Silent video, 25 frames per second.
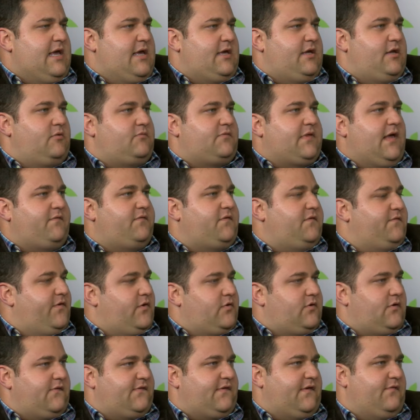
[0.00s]
Yeah, you know, Denver
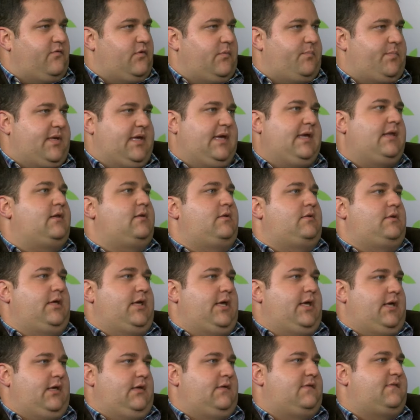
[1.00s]
voters have
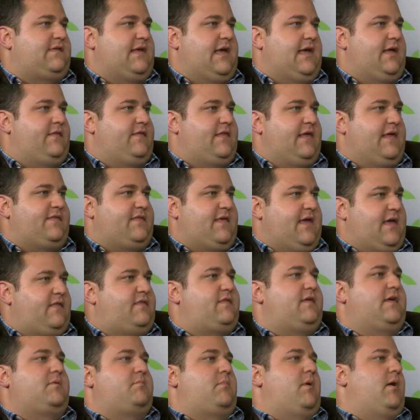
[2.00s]
repeatedly said that they
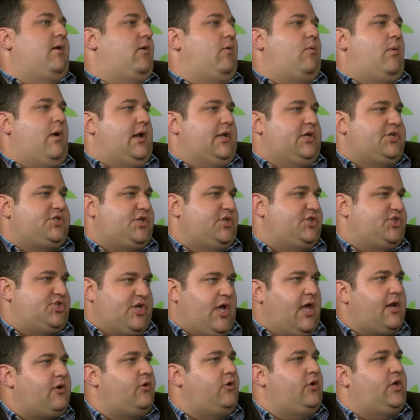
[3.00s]
think marijuana should
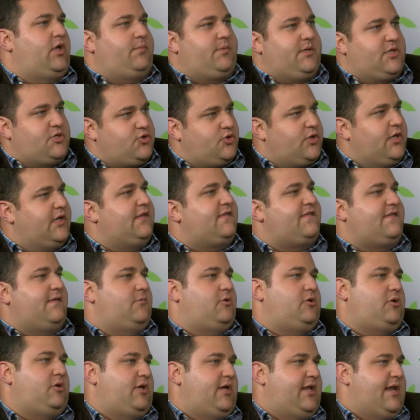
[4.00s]
generally be treated
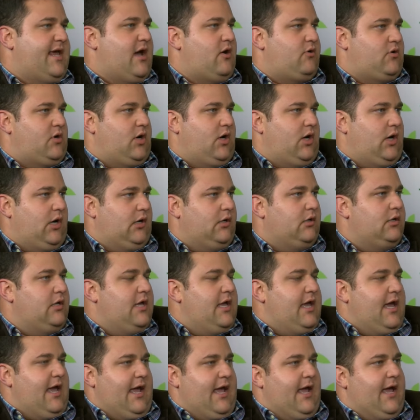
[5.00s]
similarly to alcohol,
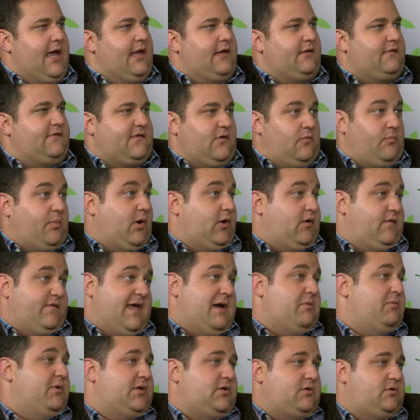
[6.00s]
and so part of
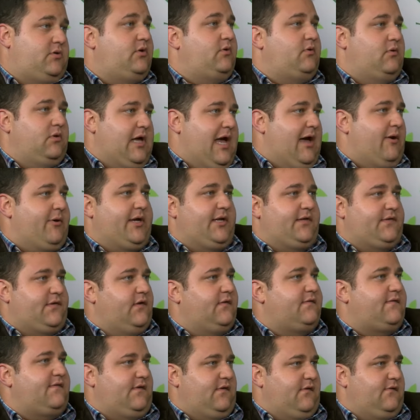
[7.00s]
that would include allowing
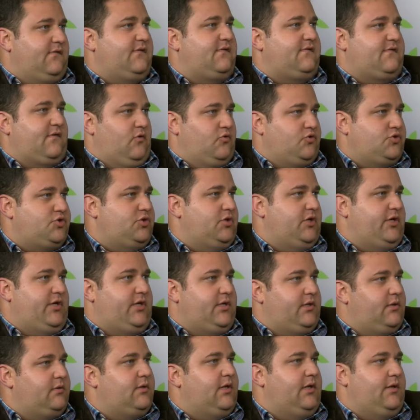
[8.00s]
adults to use it socially
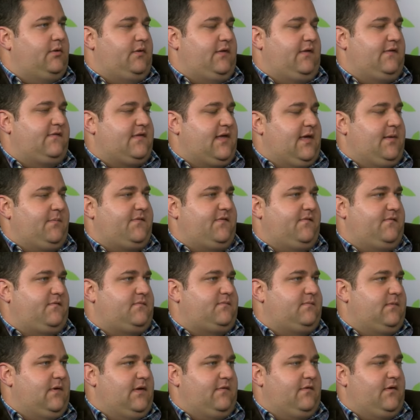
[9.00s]
in, in these types of,
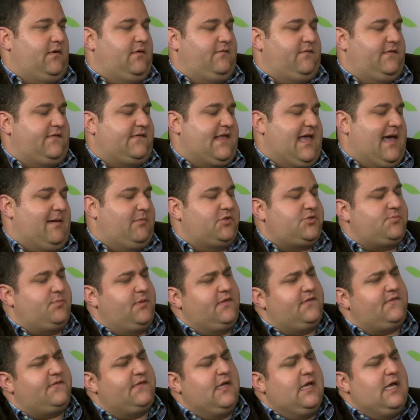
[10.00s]
uh, of
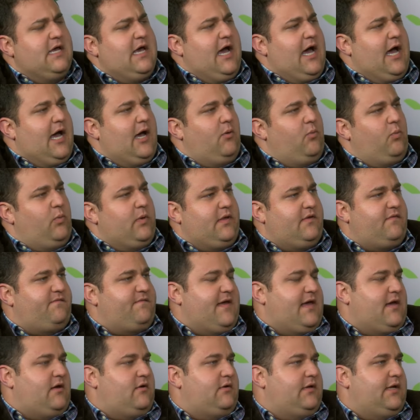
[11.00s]
establishments. Uh, we
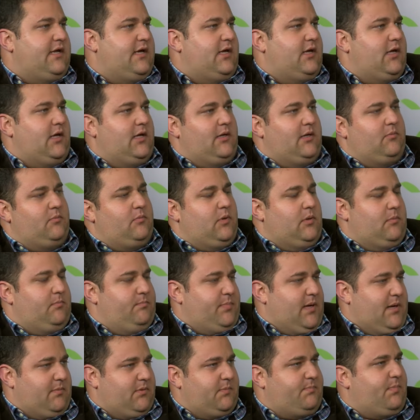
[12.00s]
found uh, uh, uh,
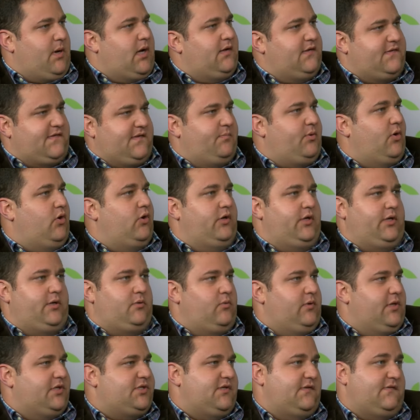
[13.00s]
public policy
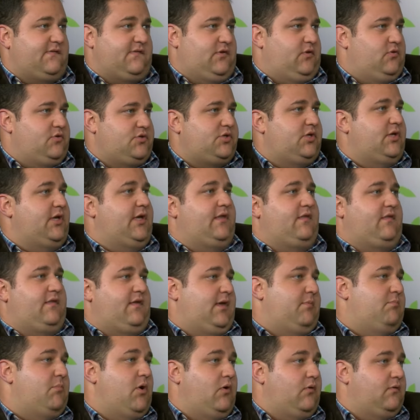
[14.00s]
polling, which is usually
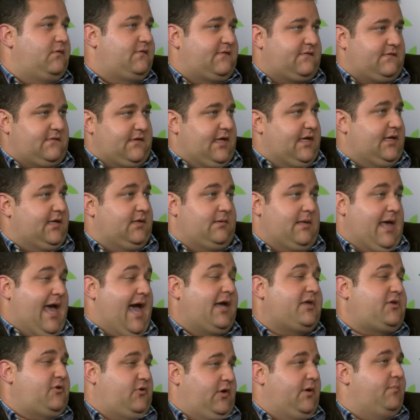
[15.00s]
the most
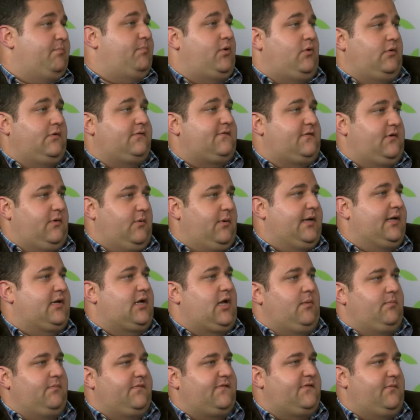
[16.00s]
accurate pollster when it
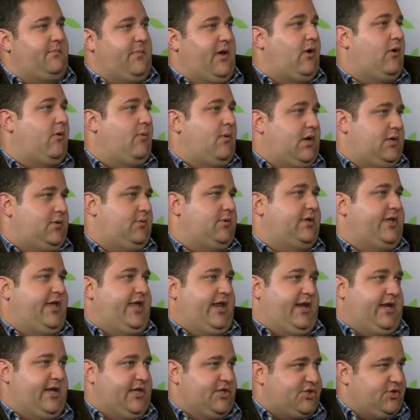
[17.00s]
comes to
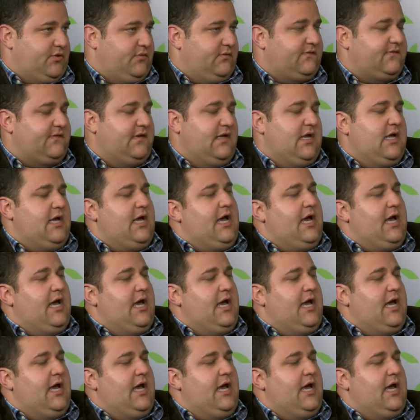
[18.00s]
marijuana-related issues.